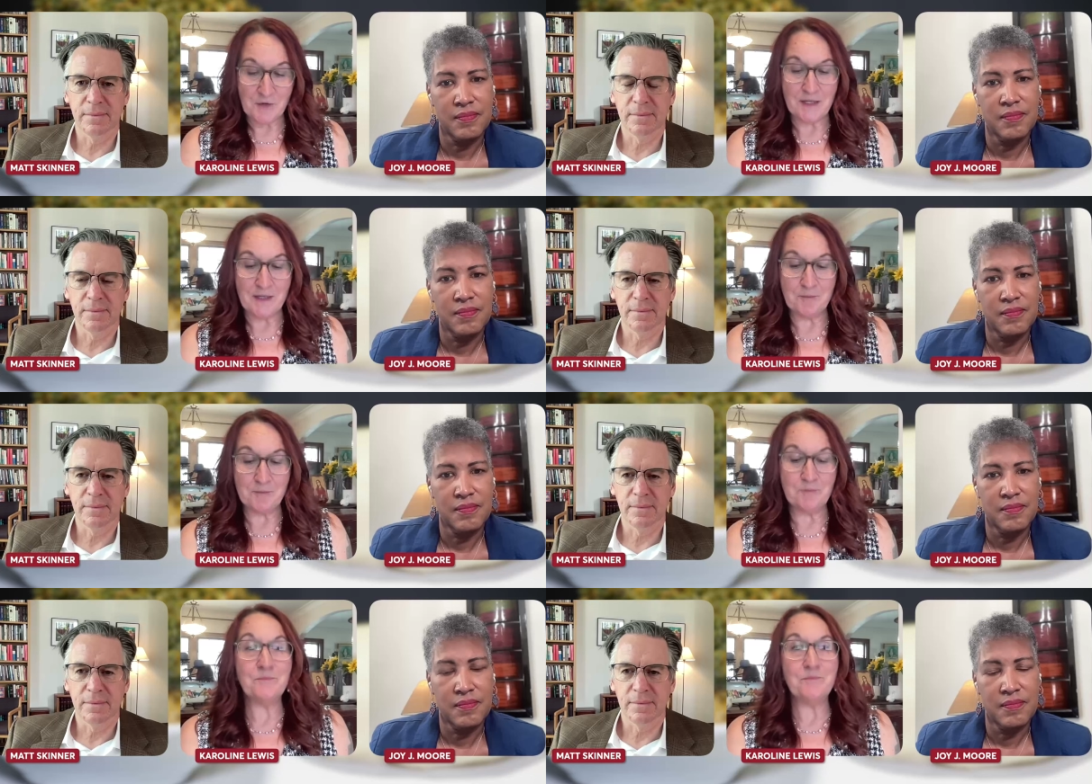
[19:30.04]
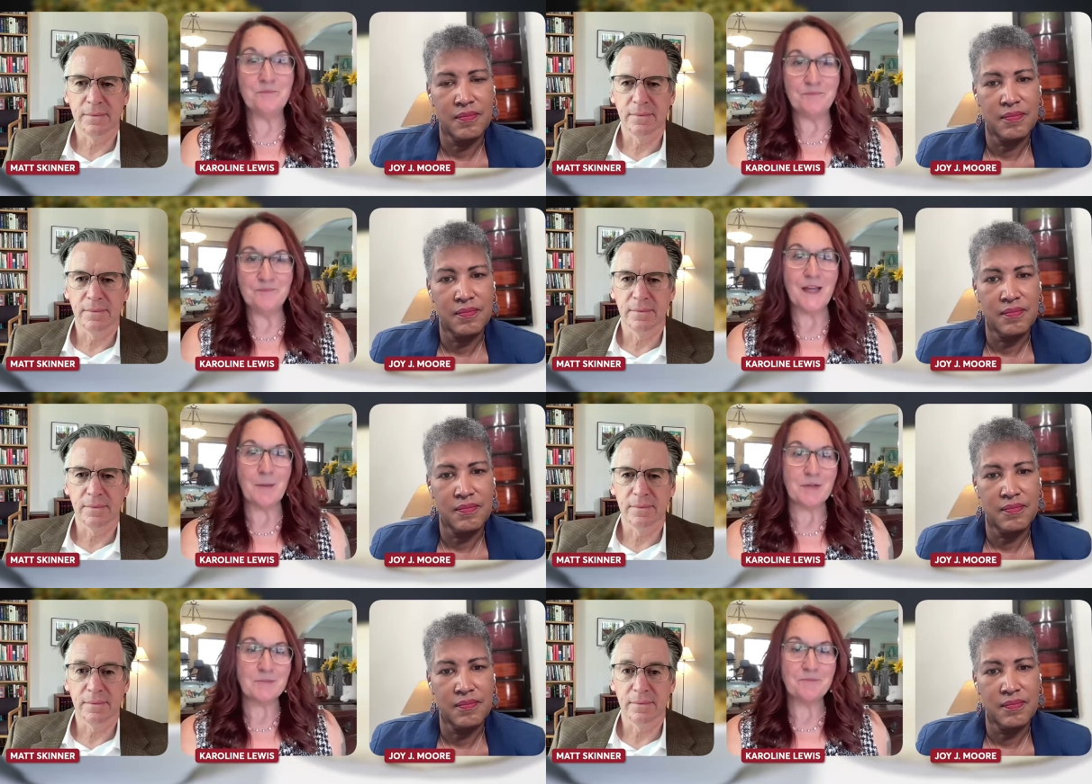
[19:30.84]
Speaker 1: already
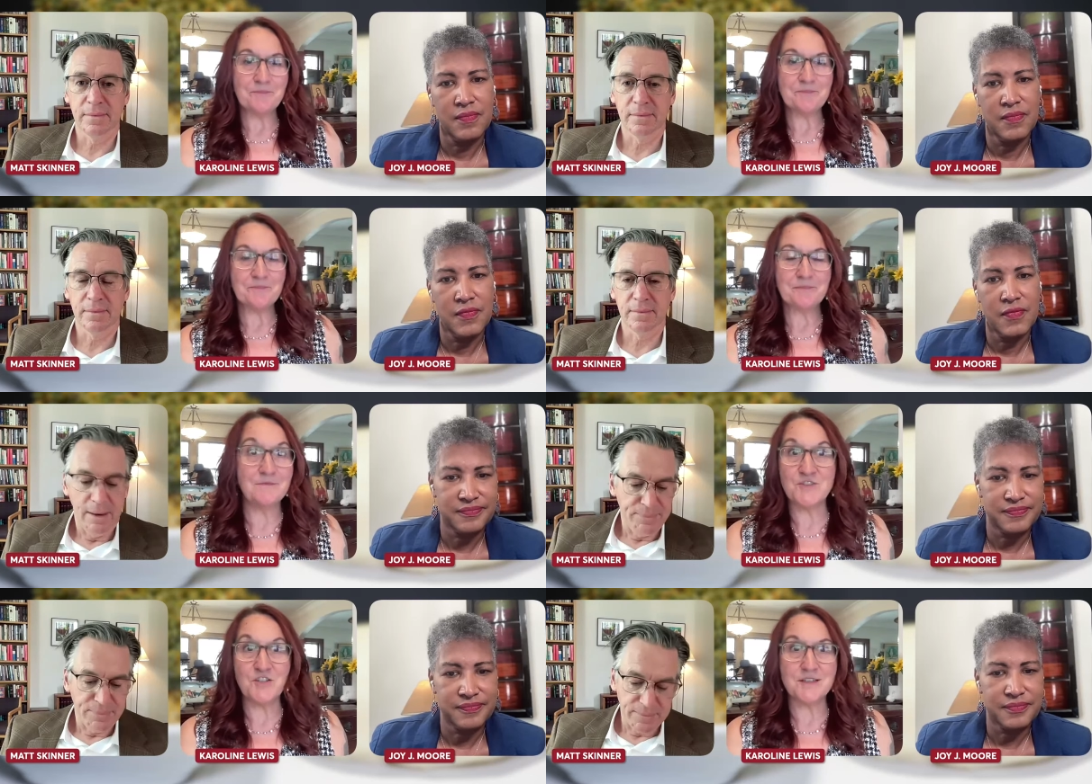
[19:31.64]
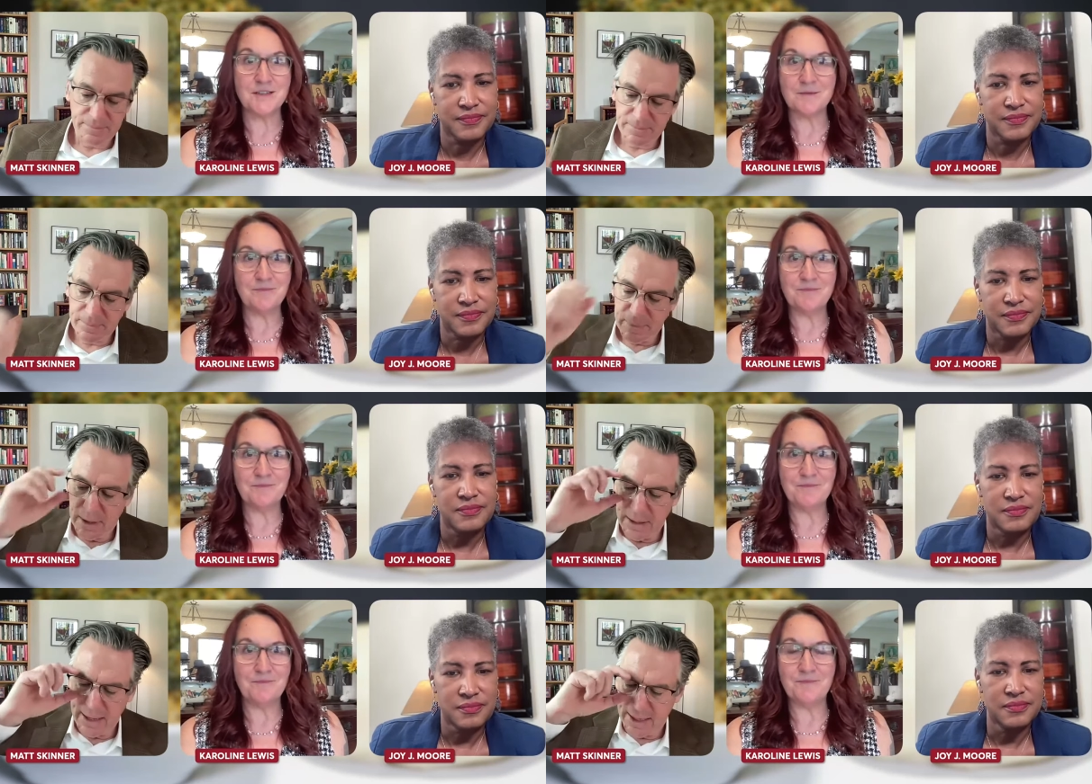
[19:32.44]
happened. Just to
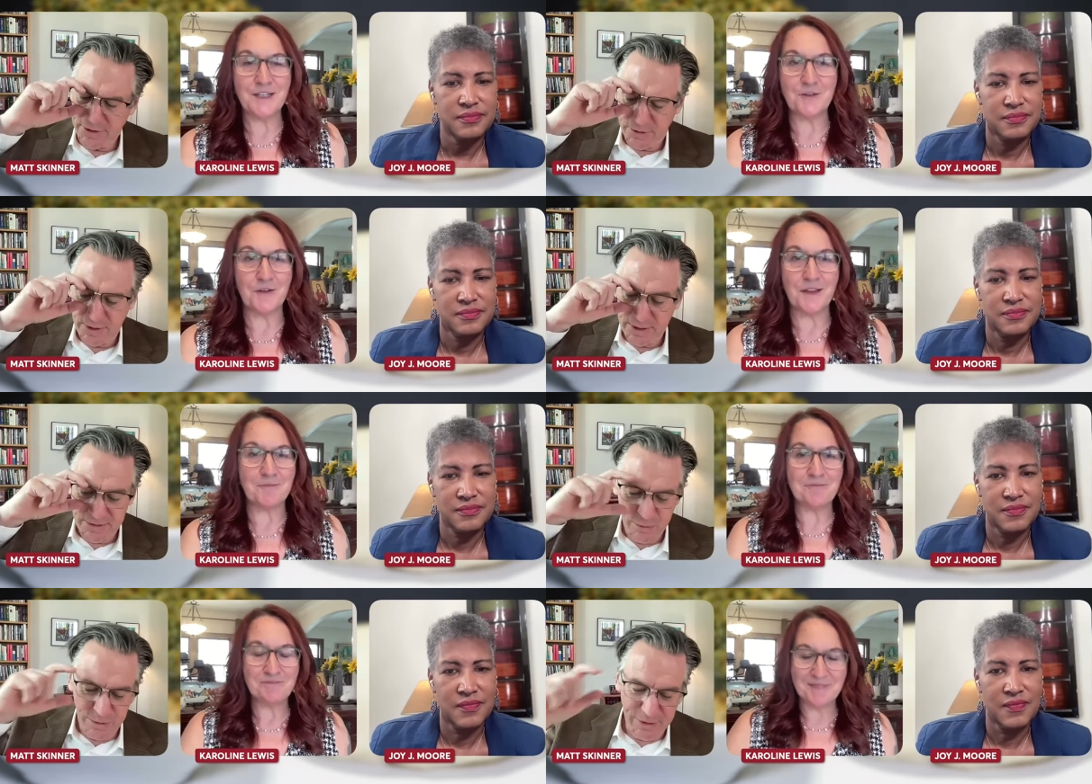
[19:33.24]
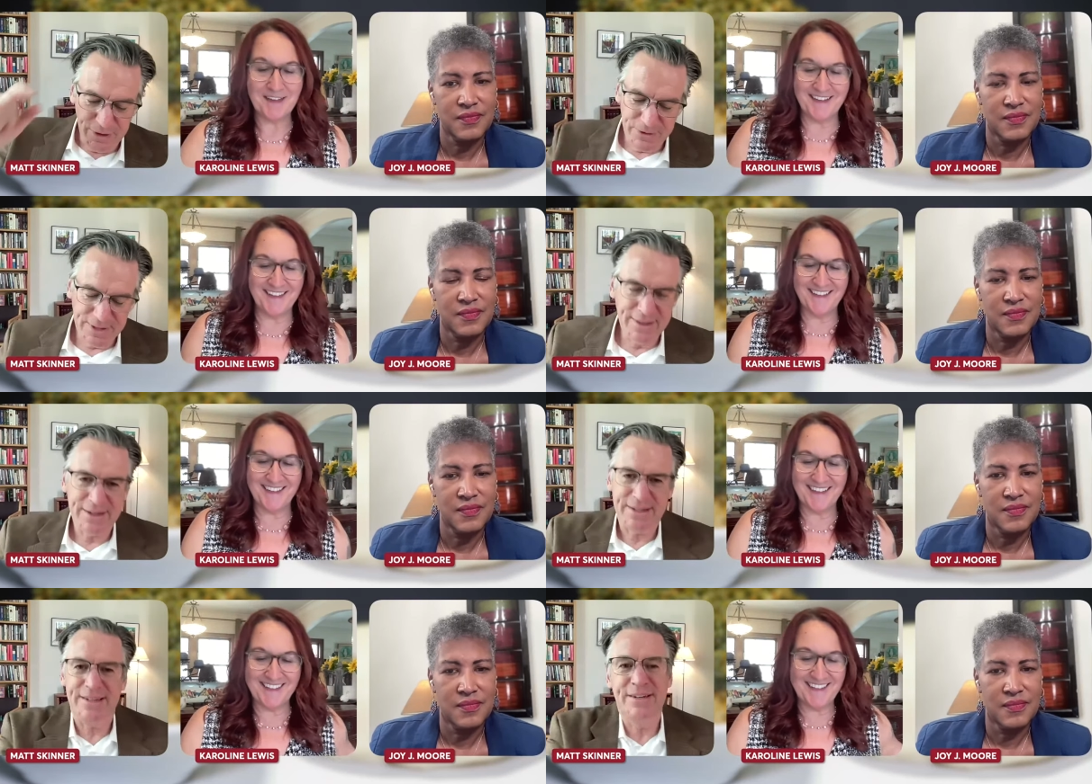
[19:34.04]
Speaker 2: yeah, it's it's worth noting
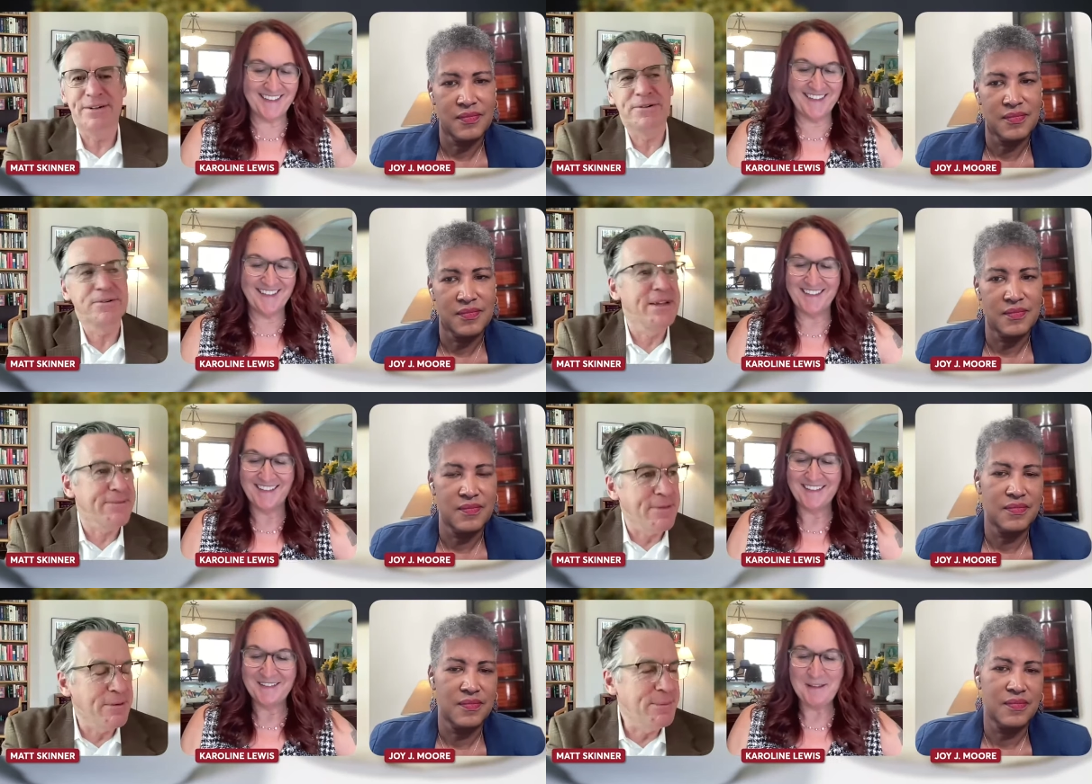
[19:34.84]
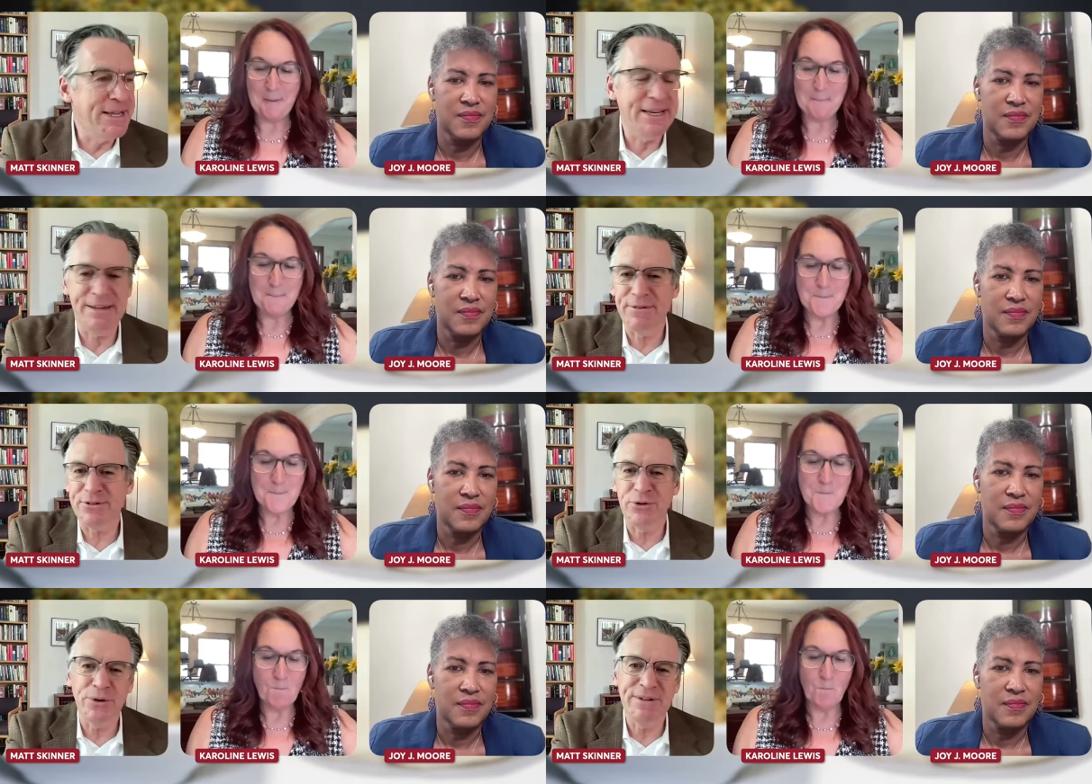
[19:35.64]
that you know from the beginning of the
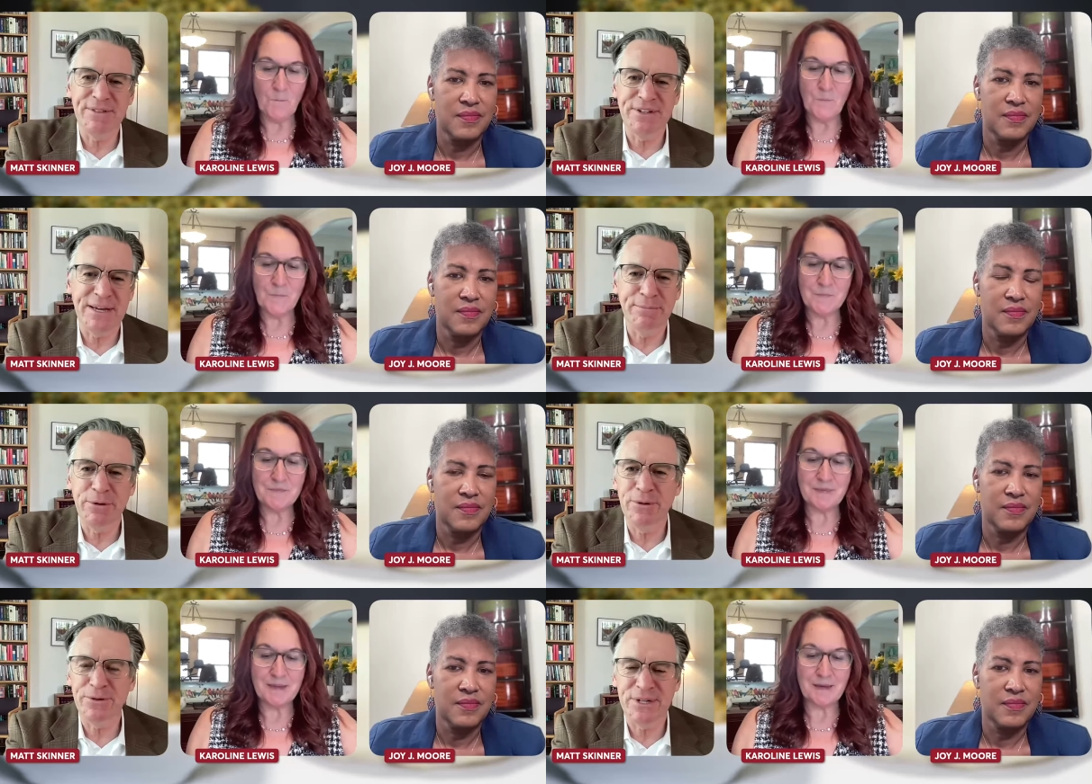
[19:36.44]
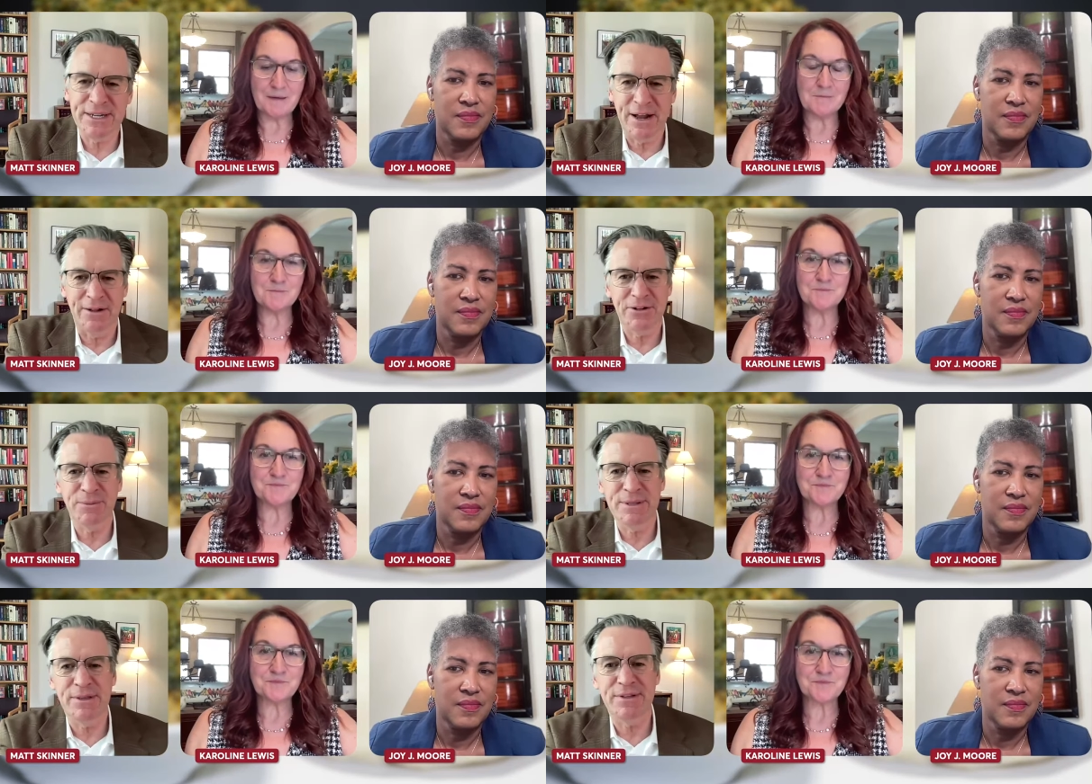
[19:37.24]
story of the temple, there's an
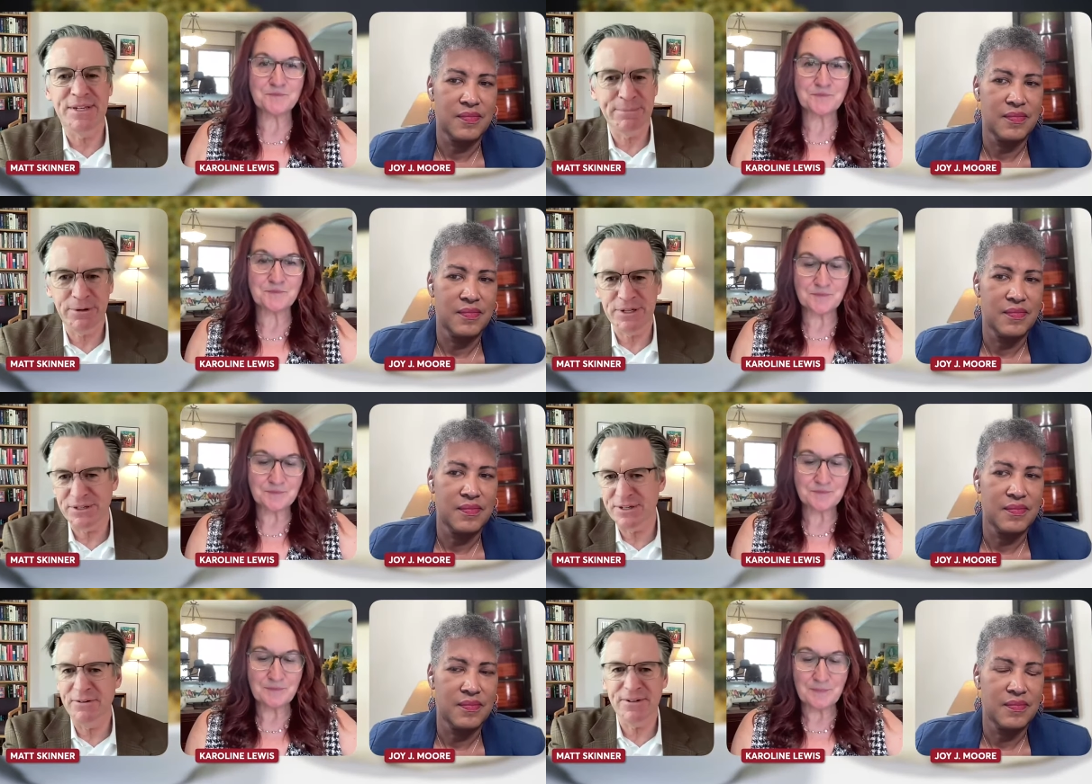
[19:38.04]
acknowledgement that the temple itself